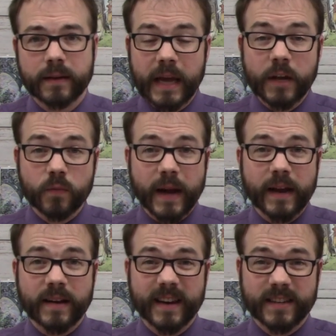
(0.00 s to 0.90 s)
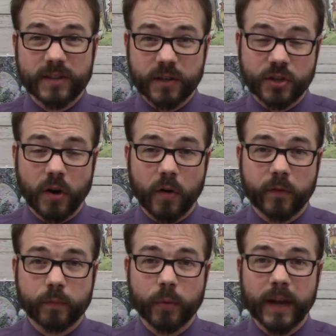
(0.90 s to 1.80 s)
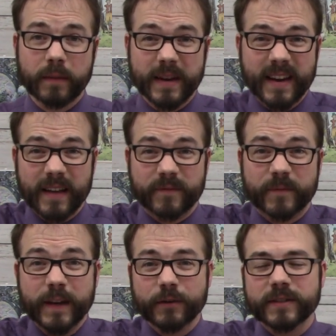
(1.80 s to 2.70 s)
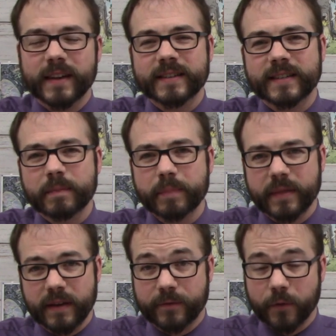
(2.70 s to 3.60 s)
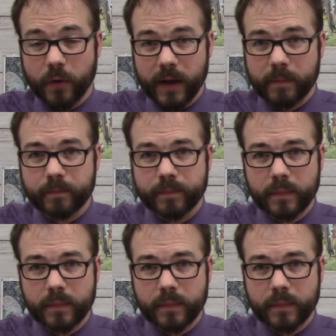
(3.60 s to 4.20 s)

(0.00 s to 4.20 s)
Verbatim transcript: And he recognizes the sorrow of Priam and, and feels a sympathy for him,